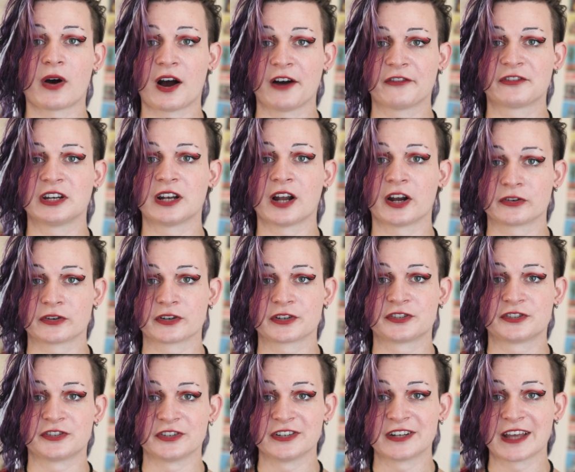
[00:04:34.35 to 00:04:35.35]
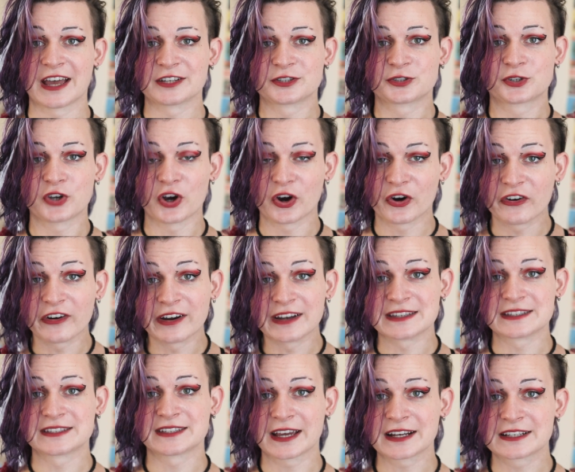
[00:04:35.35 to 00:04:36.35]
often understood as
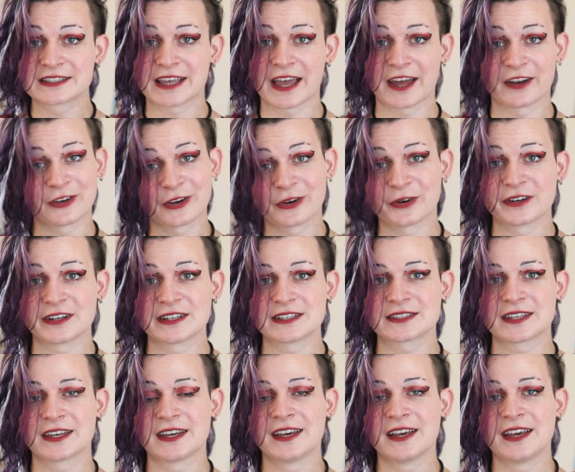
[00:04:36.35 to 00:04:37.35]
current sex categories.